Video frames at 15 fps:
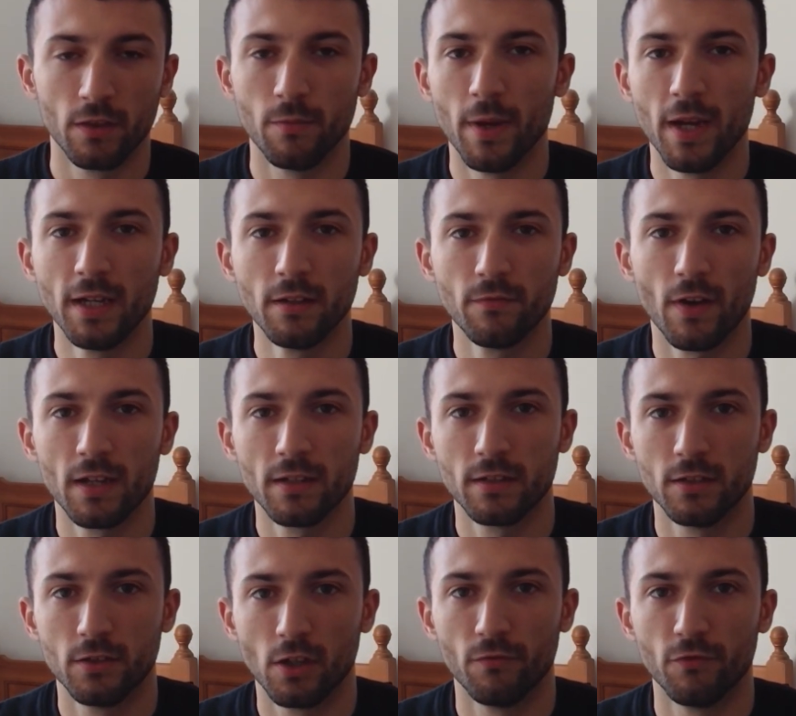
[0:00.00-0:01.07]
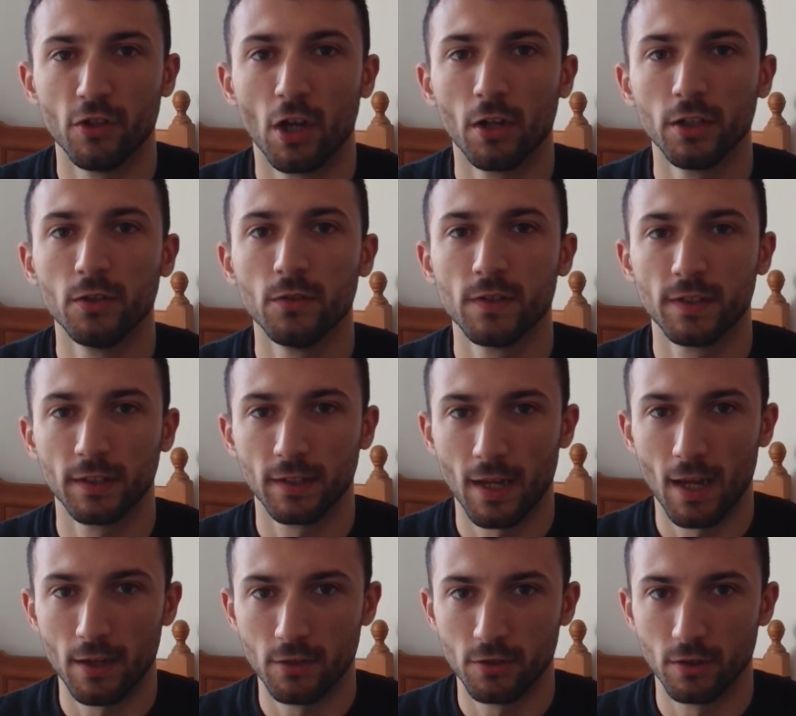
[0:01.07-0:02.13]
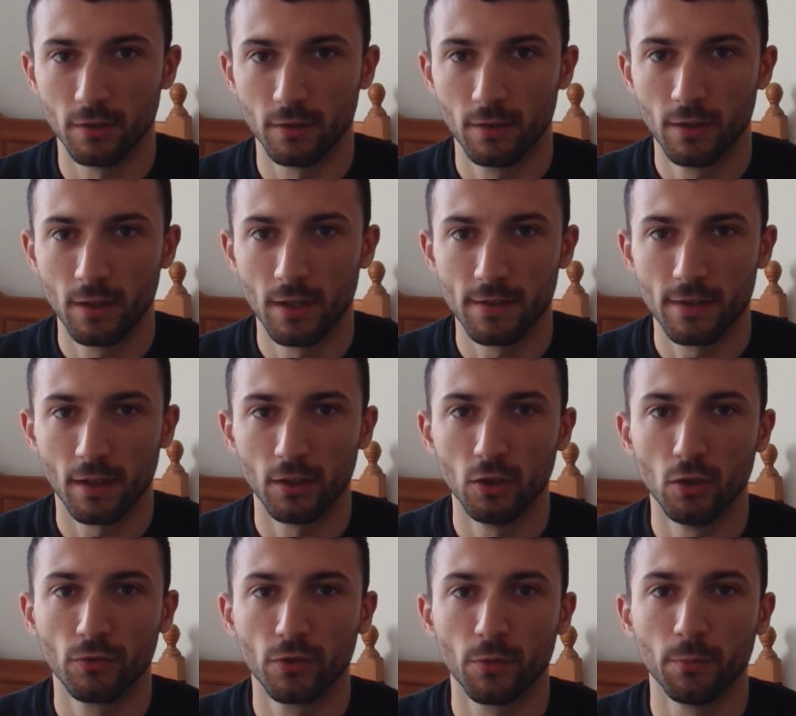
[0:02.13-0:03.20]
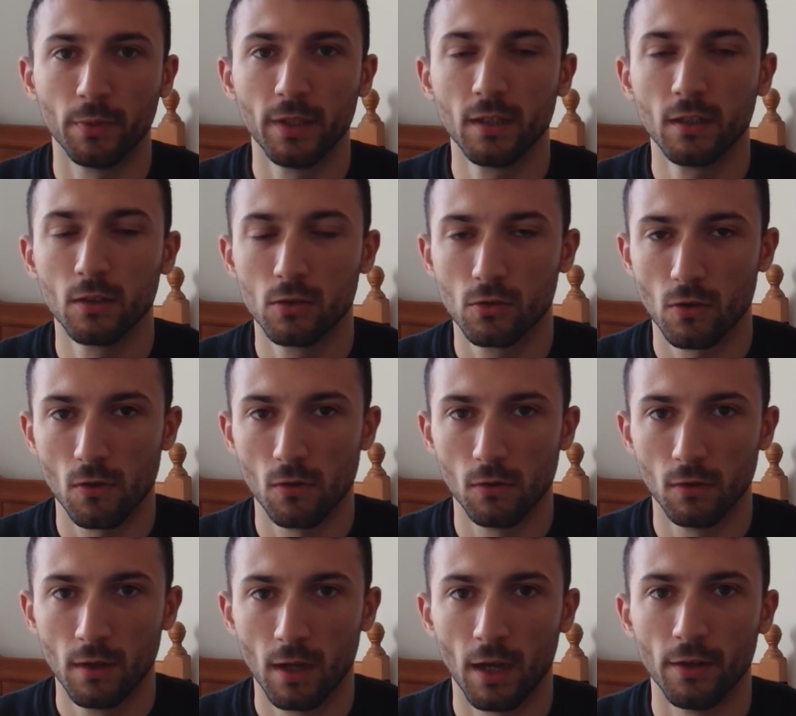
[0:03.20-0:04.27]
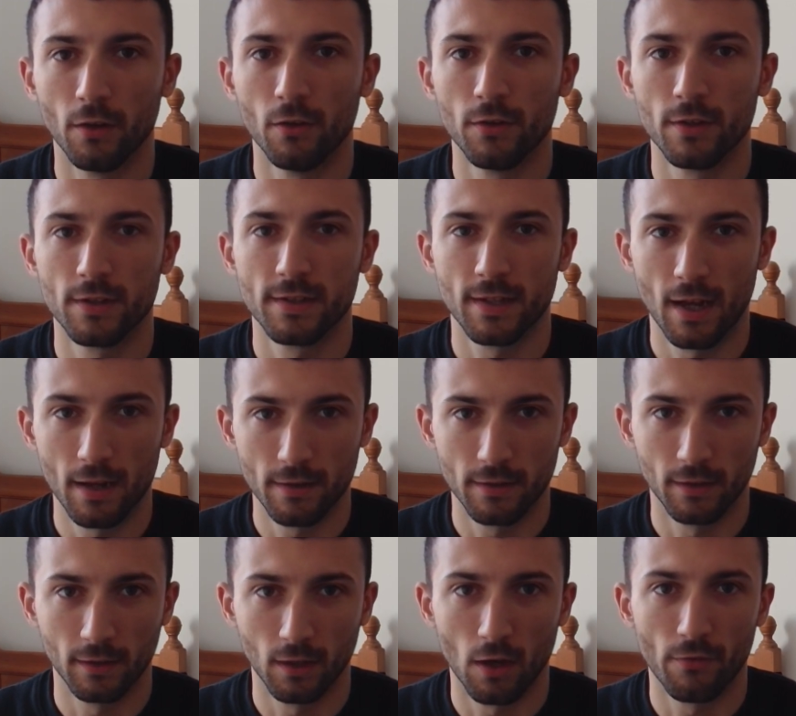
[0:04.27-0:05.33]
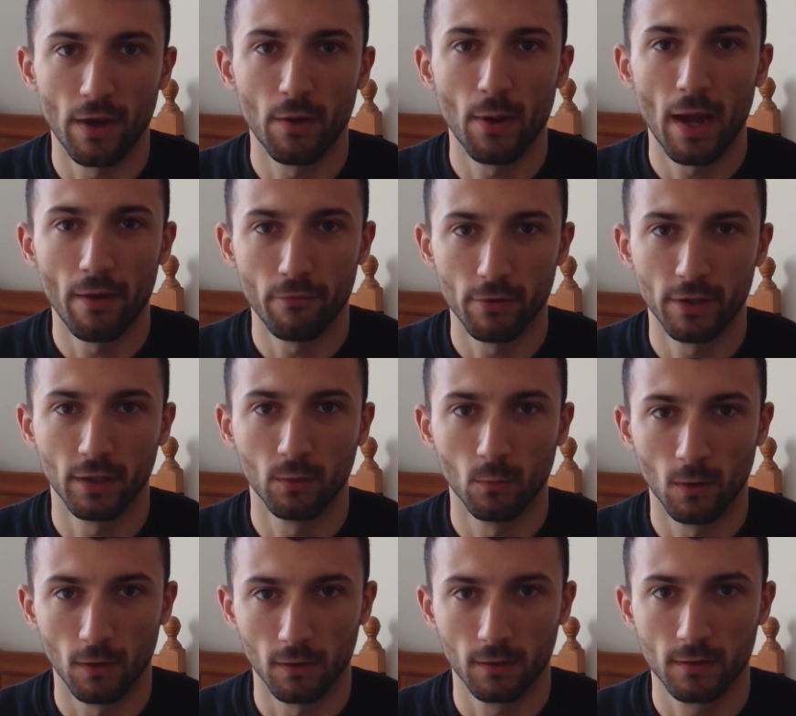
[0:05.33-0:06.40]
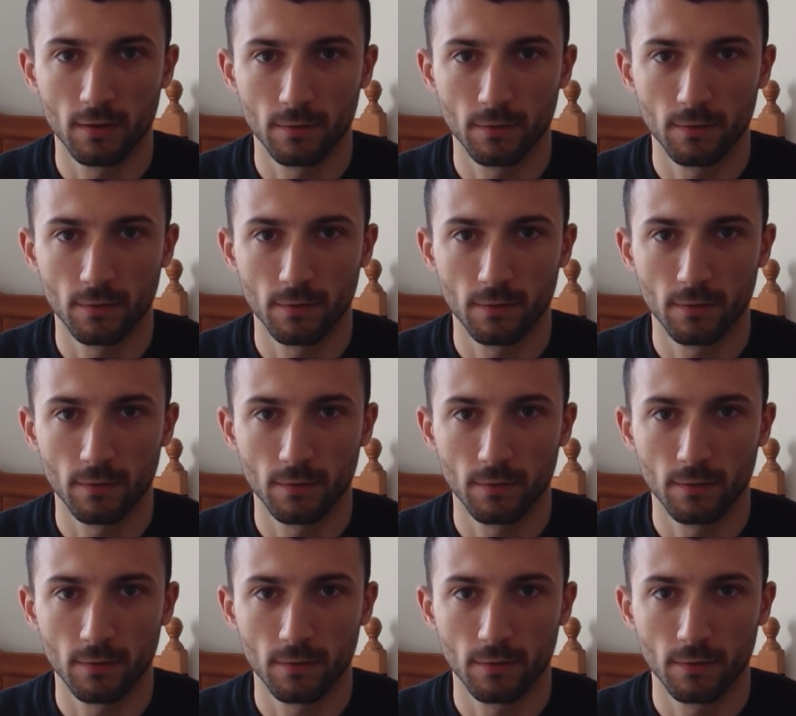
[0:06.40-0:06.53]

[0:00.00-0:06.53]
The main advantage of not using an engine is that you have complete control and understanding of how everything works.